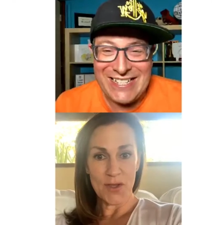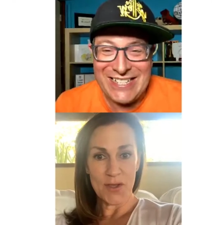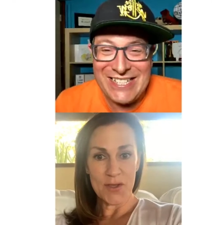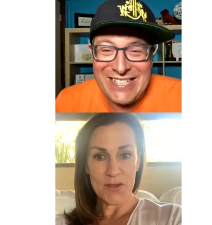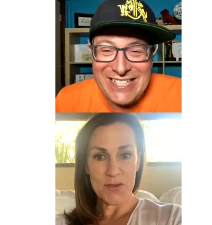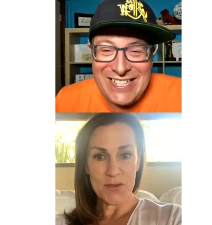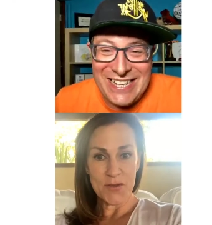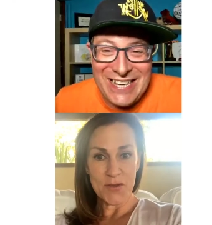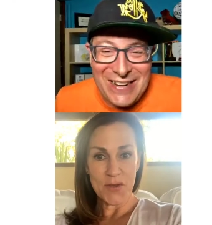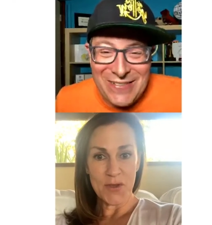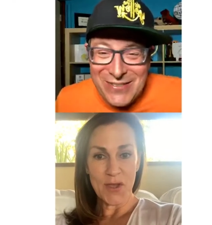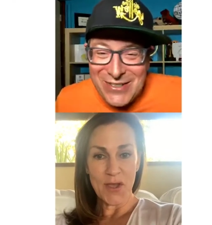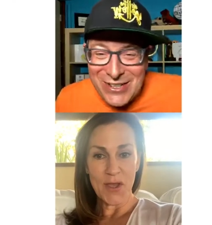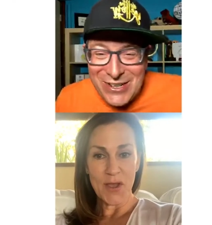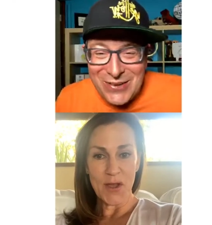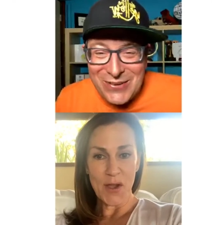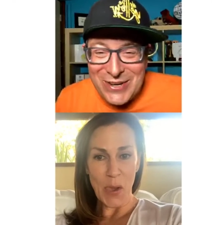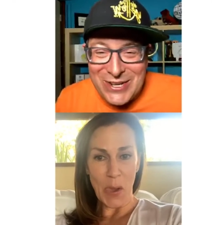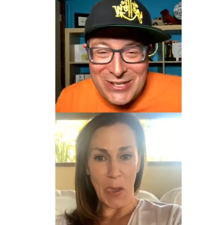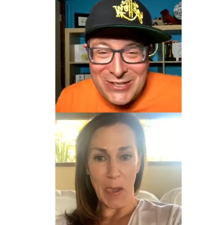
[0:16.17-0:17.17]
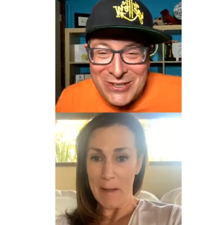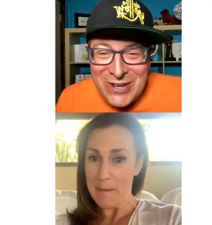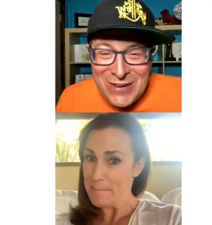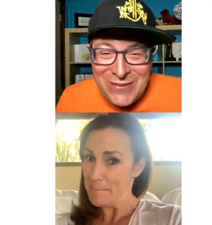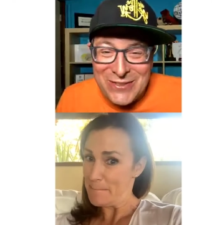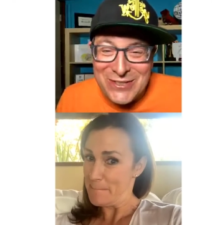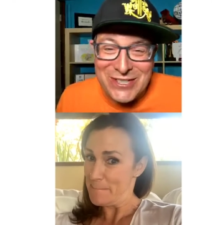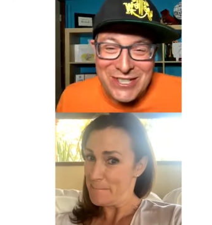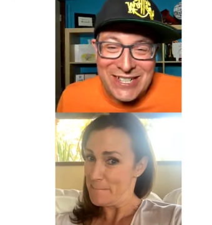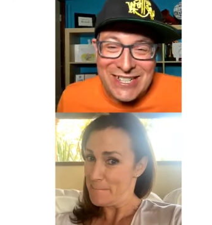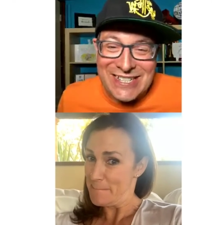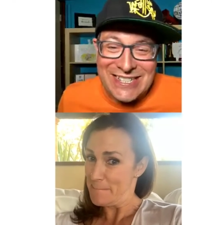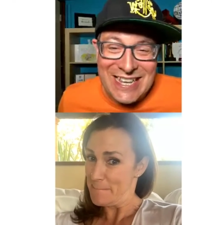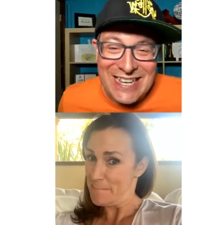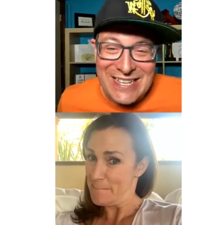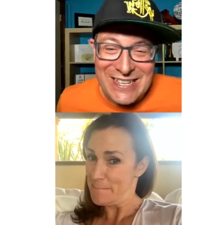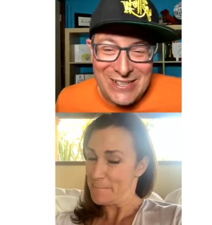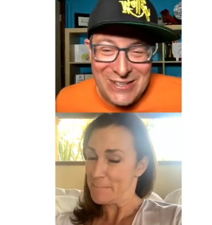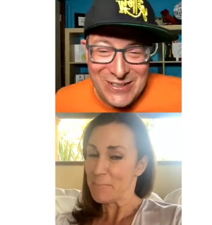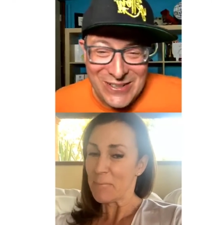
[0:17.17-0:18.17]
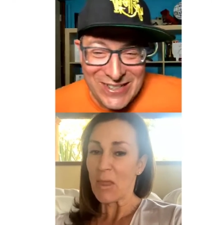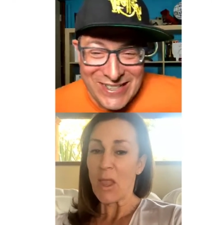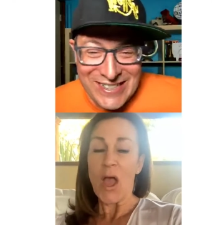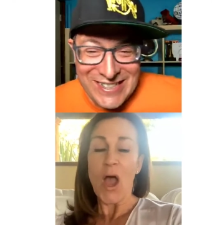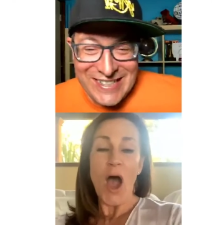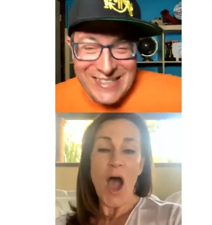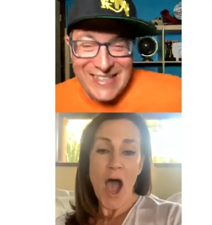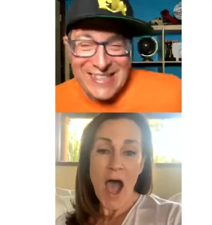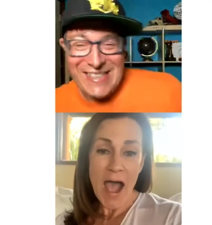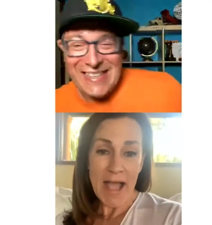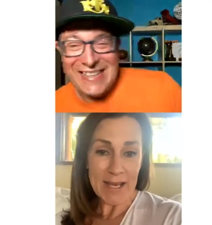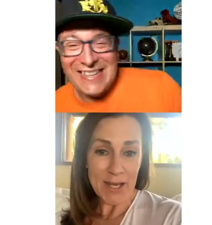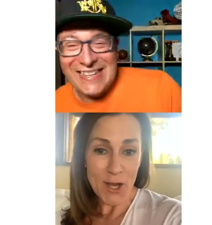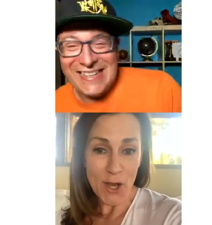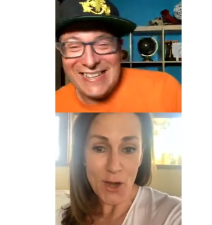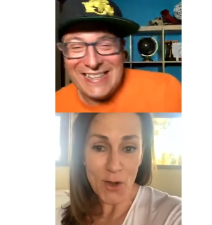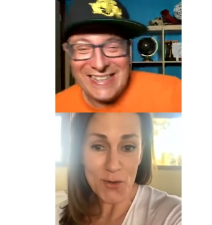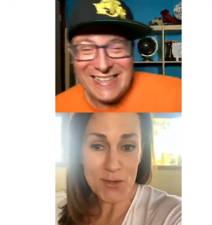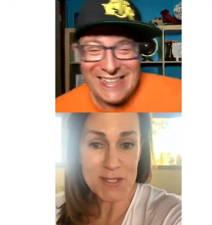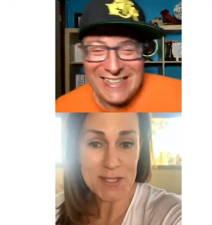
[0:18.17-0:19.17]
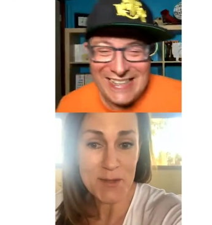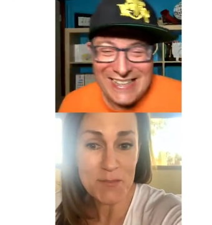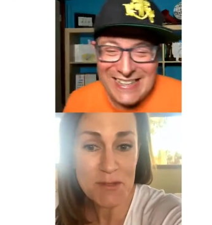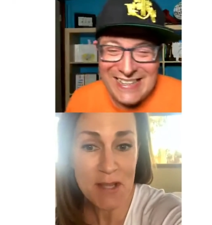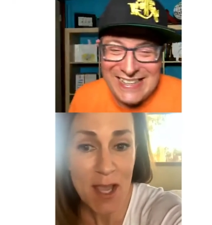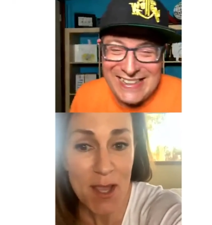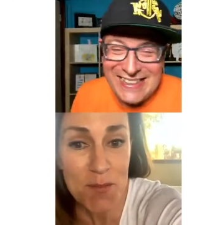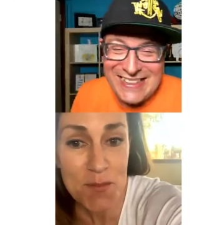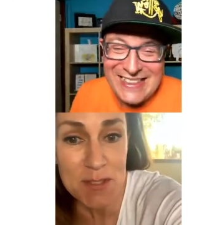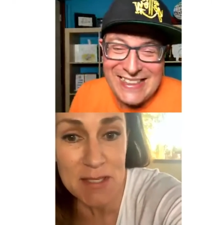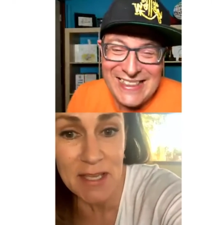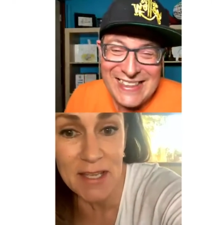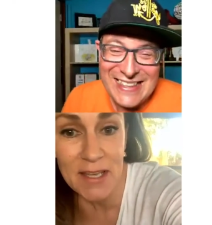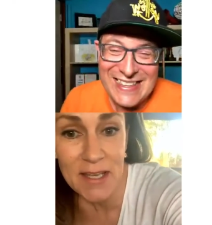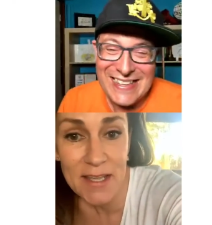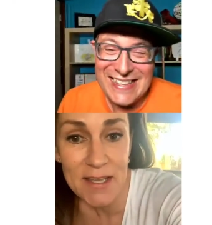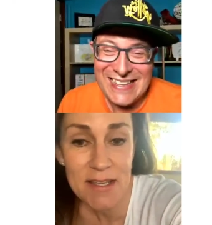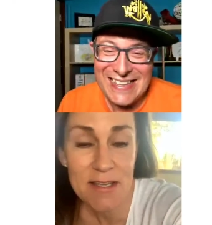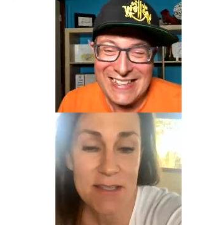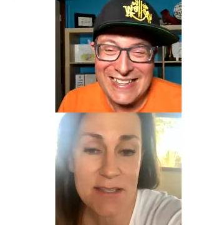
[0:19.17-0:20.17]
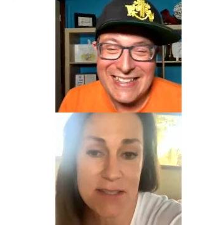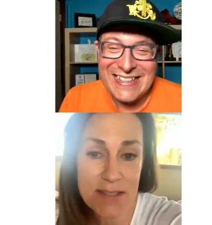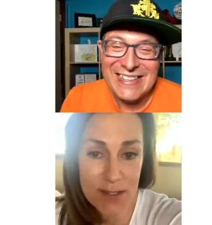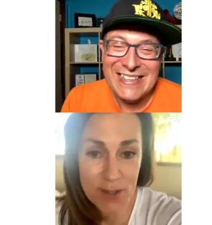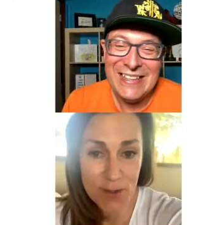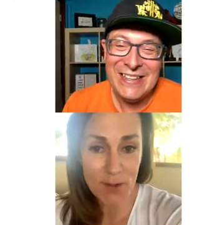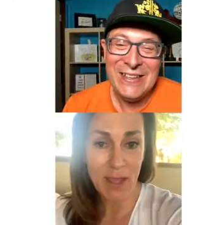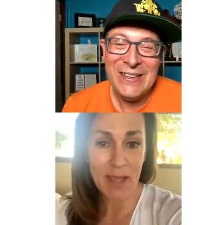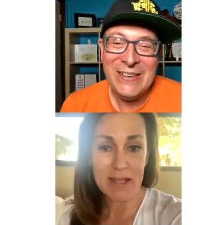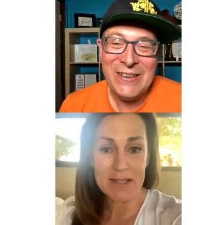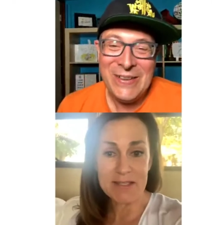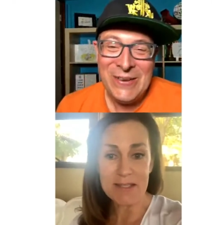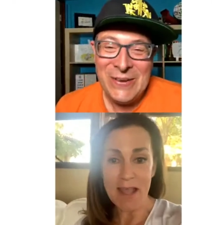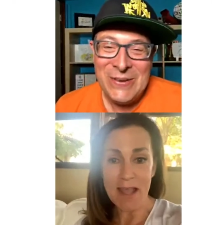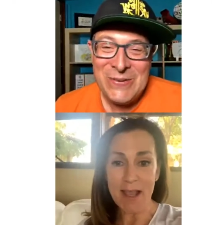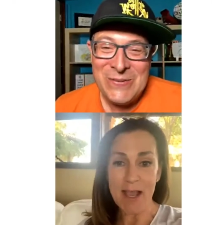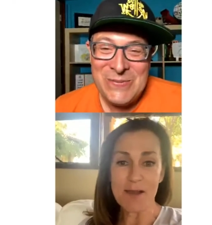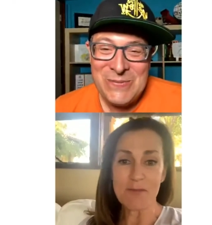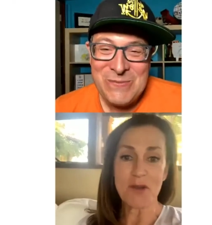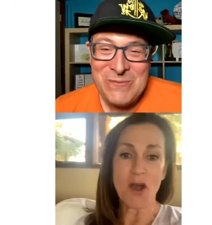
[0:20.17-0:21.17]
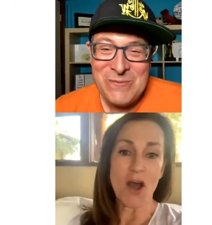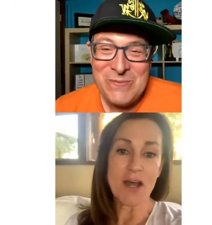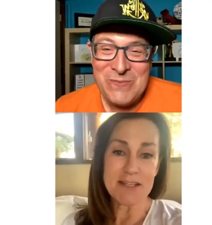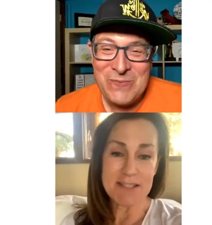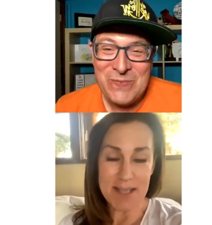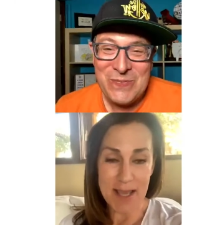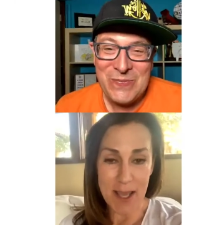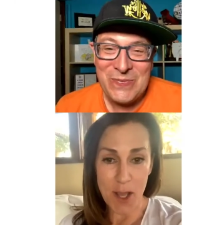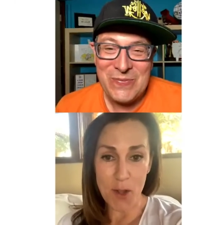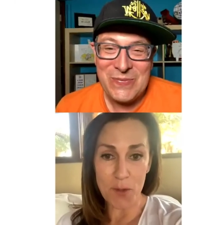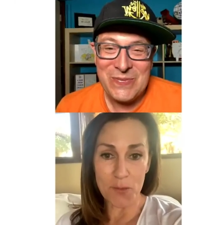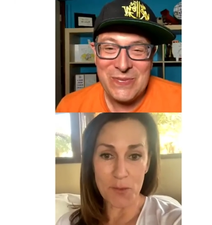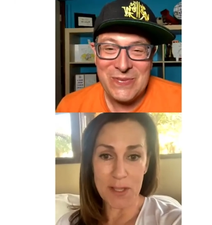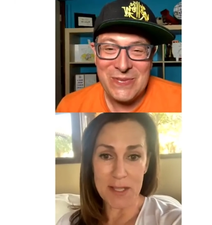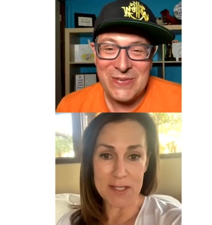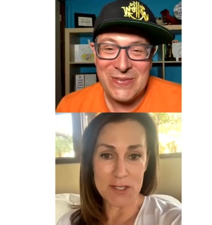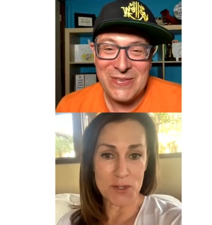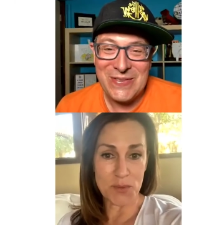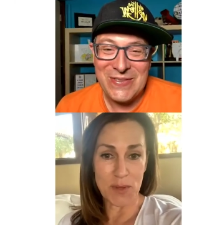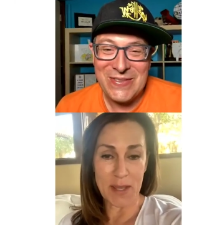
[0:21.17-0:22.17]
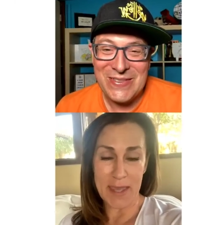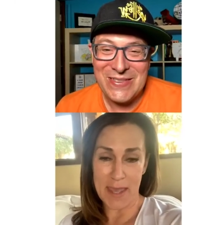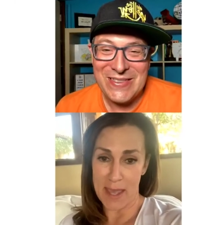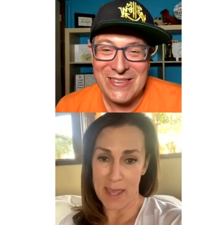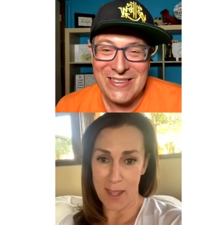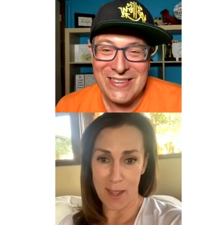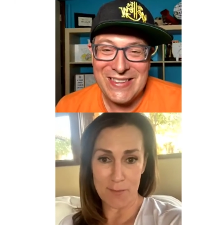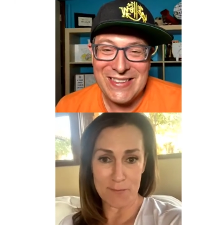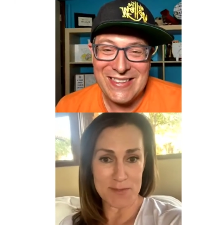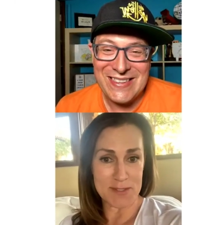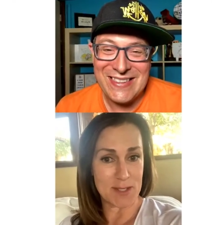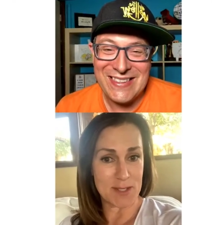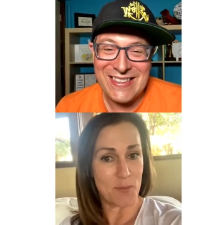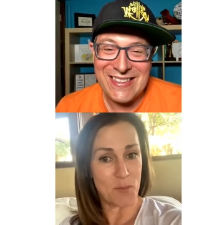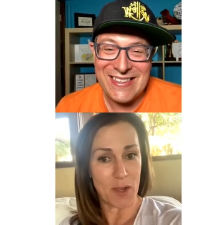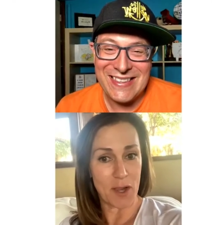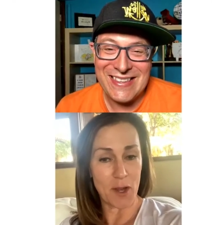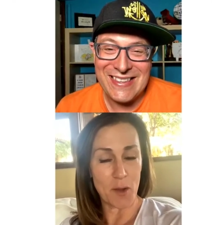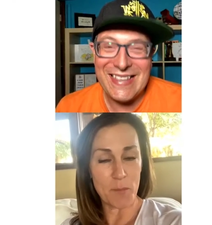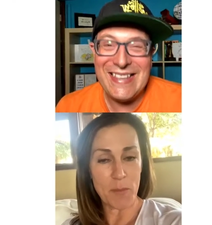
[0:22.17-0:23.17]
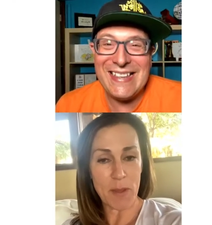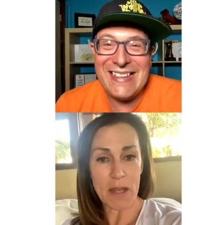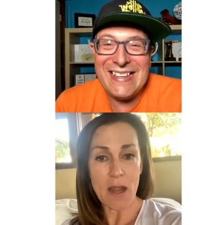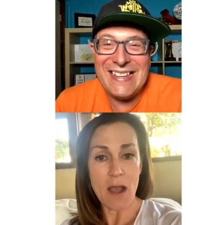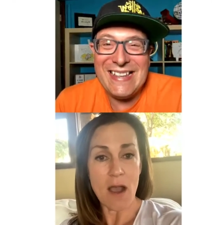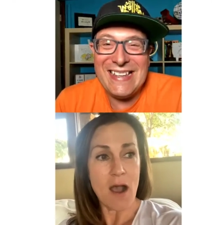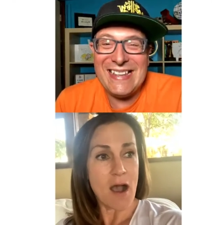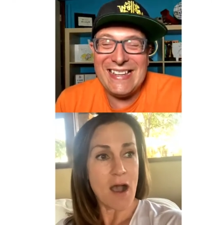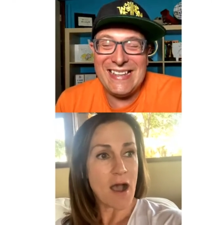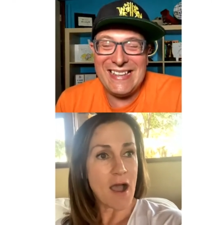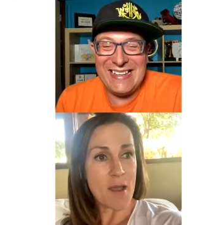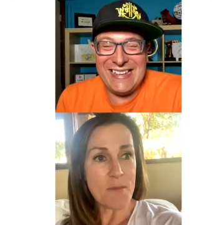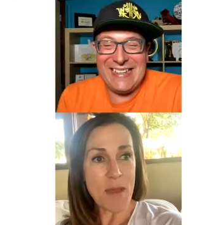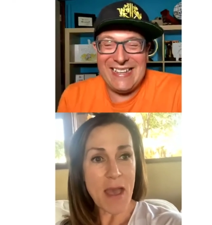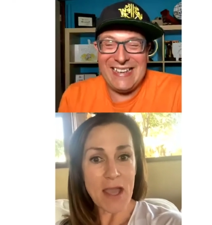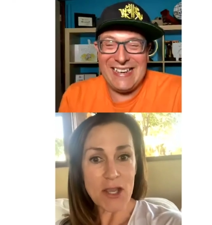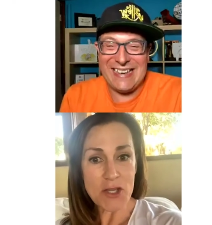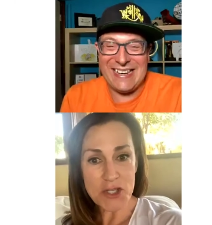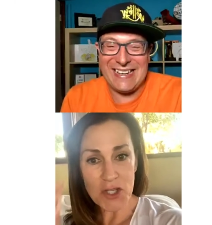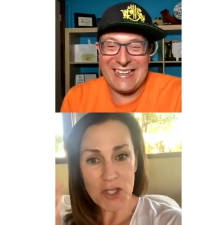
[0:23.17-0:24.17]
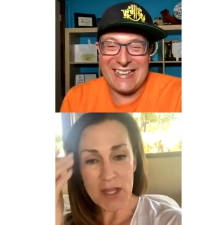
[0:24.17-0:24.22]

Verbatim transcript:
Speaker 1: because I never know where your travels are going to take you.
Speaker 2: I know. Sometimes it is. It's like I've gone down into a cave somewhere, but I'm actually